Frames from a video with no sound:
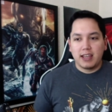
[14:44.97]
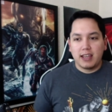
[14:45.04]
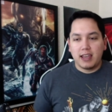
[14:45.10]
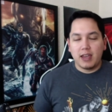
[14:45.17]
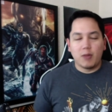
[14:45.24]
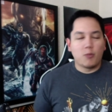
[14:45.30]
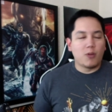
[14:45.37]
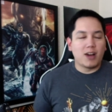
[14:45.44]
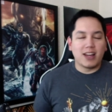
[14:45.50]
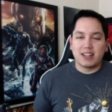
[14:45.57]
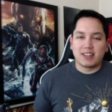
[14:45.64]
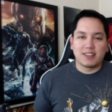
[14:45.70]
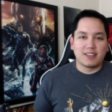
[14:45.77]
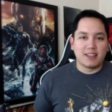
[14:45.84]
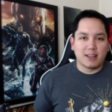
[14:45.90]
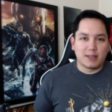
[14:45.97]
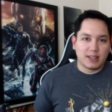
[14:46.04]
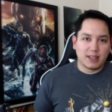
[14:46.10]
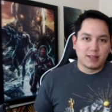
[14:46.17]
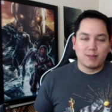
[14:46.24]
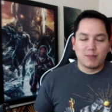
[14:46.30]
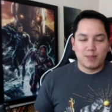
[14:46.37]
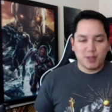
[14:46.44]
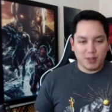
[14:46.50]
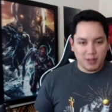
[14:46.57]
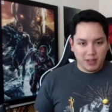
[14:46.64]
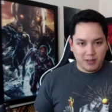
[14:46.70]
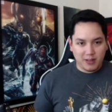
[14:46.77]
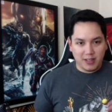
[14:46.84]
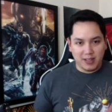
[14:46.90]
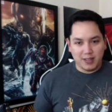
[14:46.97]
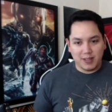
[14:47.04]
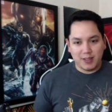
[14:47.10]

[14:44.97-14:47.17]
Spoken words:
and why it's nothing. So here it is.